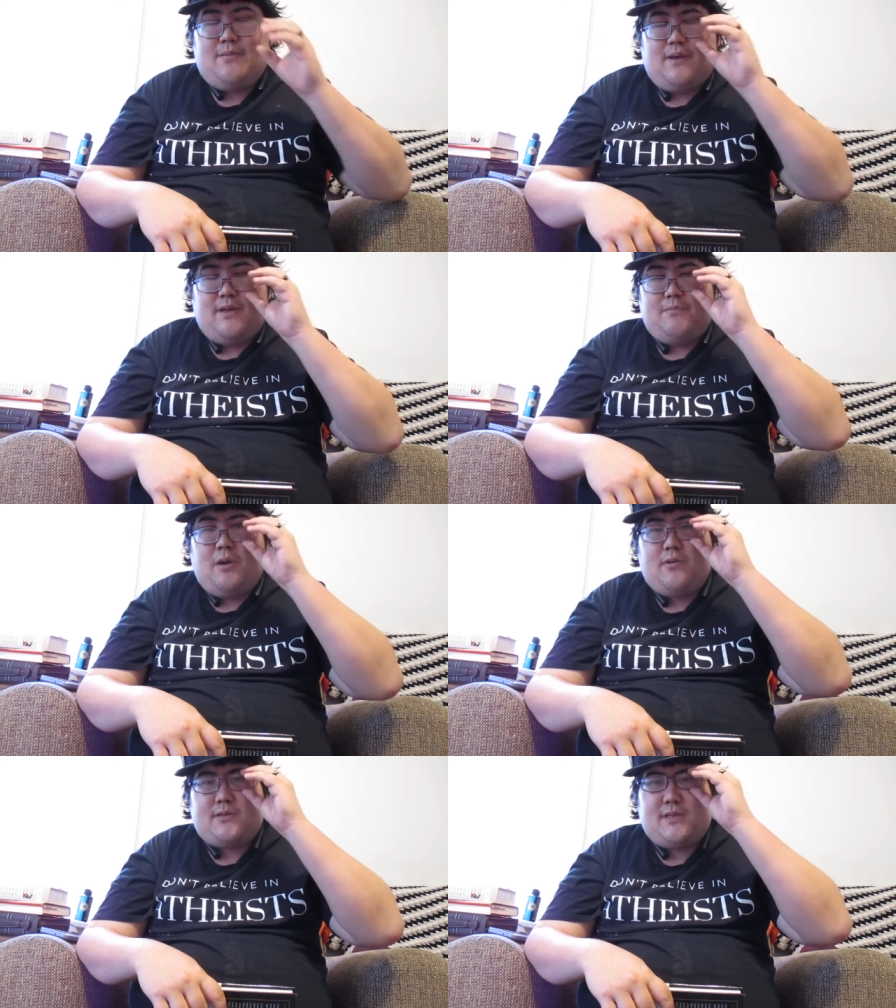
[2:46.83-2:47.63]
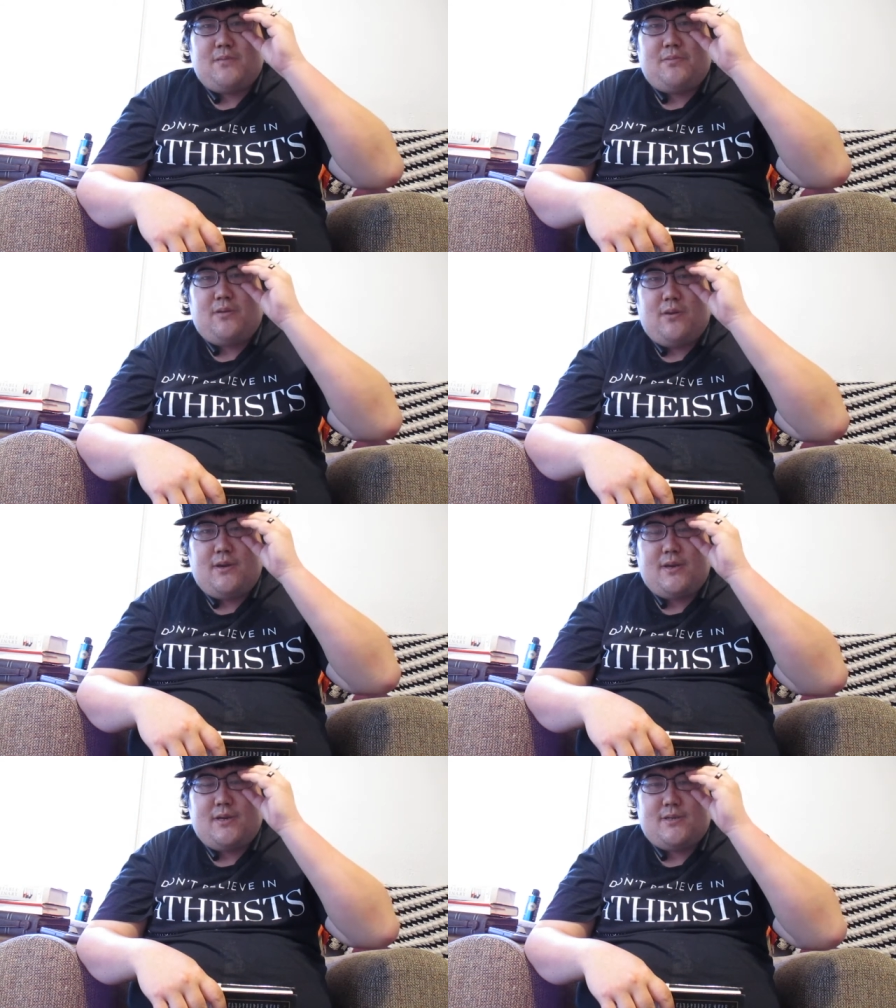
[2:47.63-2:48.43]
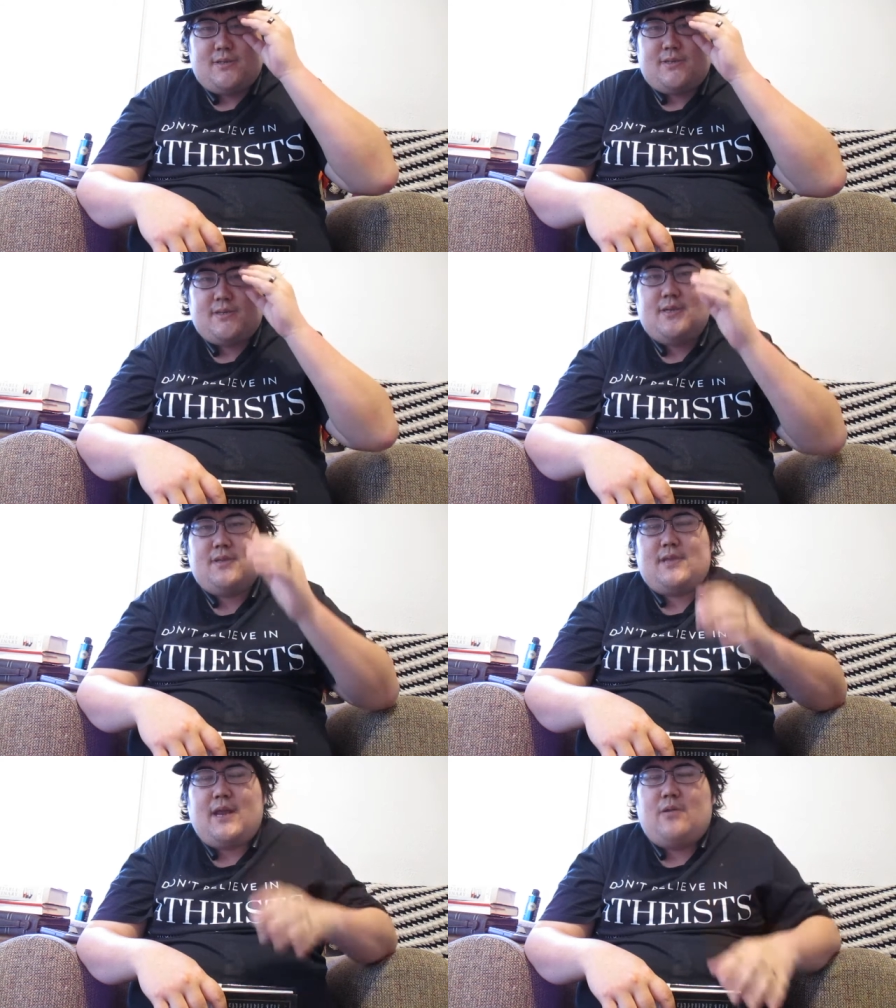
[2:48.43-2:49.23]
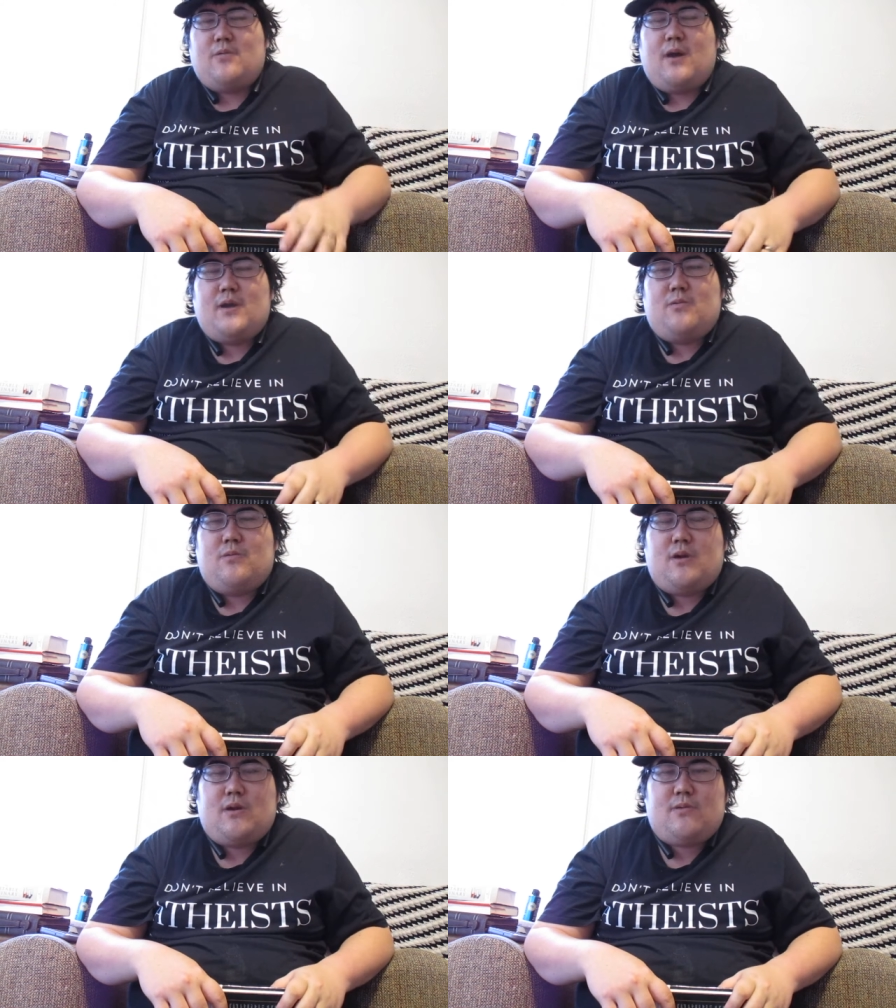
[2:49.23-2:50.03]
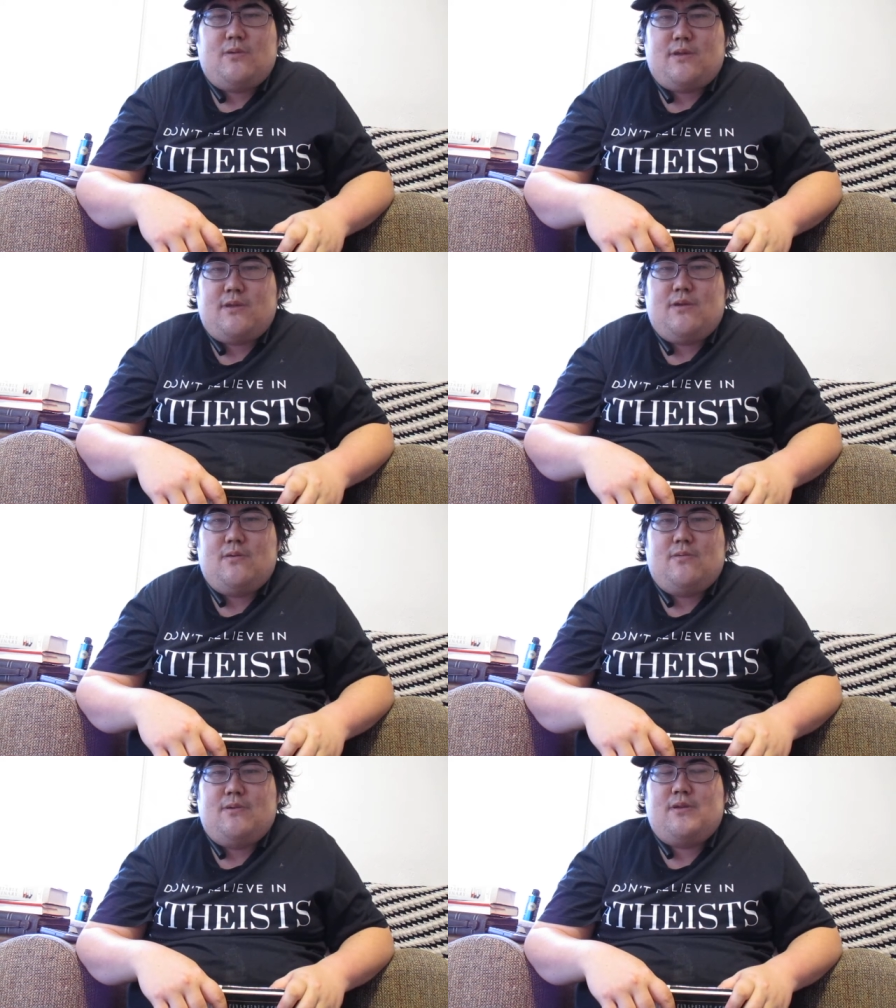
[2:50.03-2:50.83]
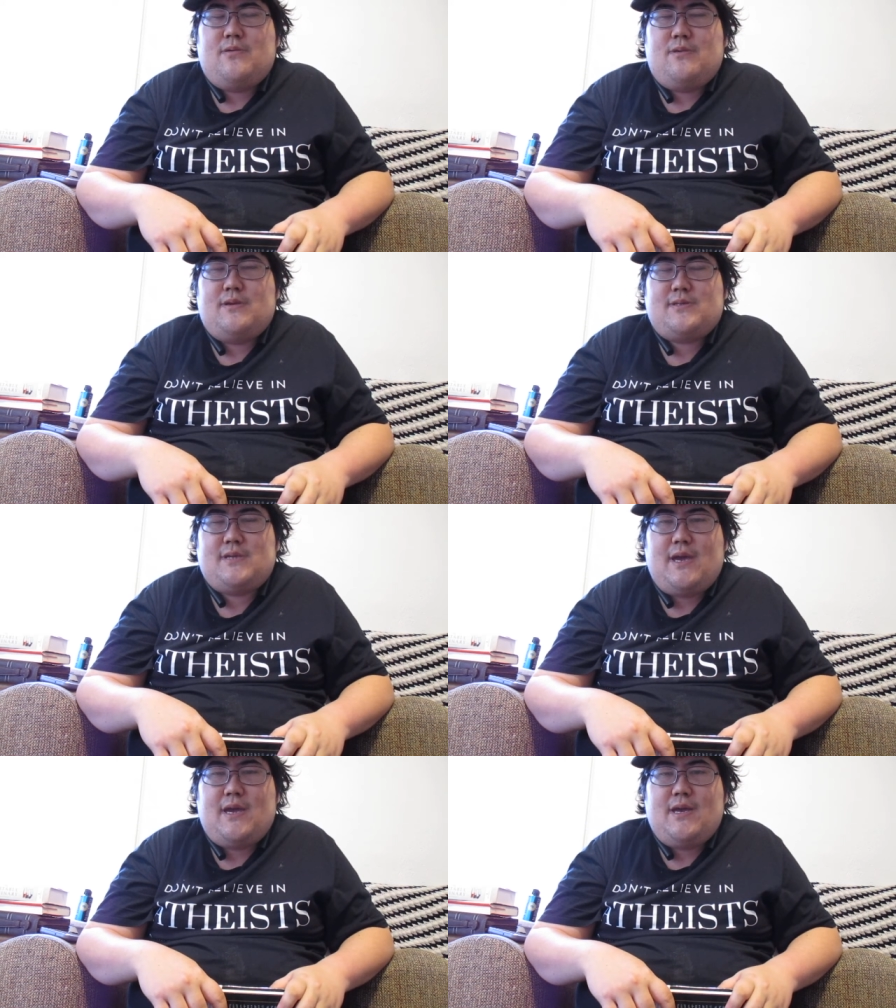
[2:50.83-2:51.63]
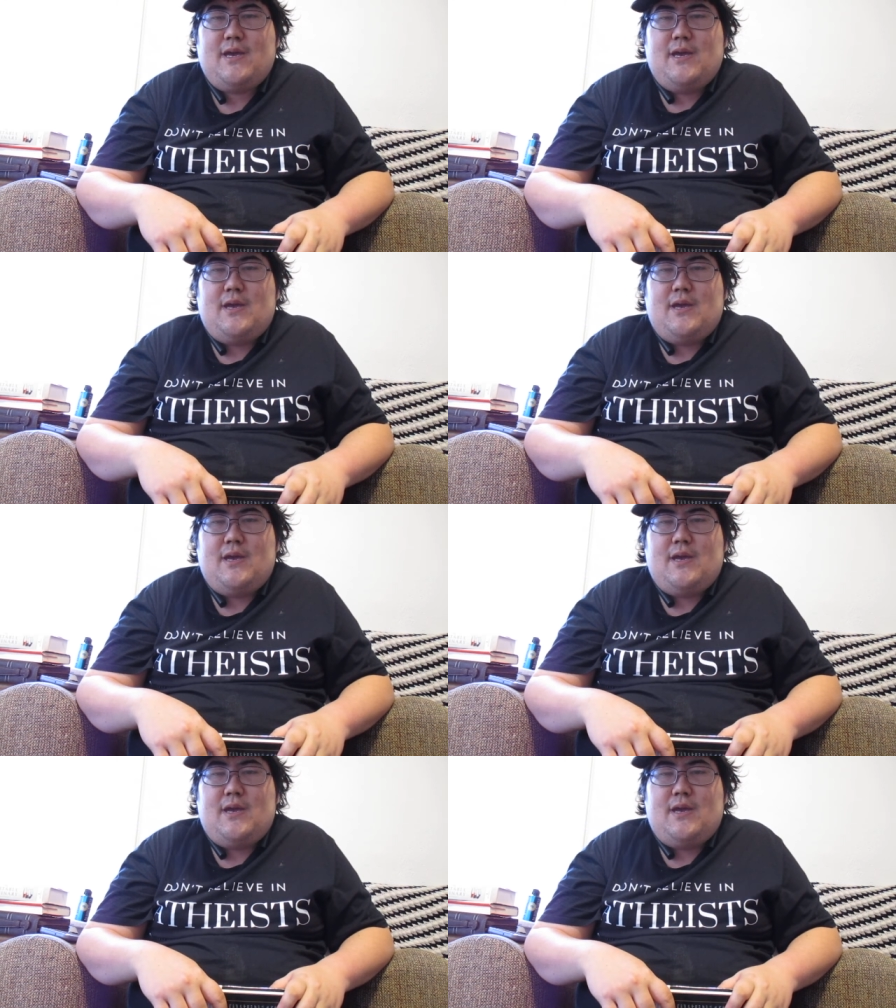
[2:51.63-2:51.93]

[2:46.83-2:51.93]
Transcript: But most employers, they don't want to work with you when you say,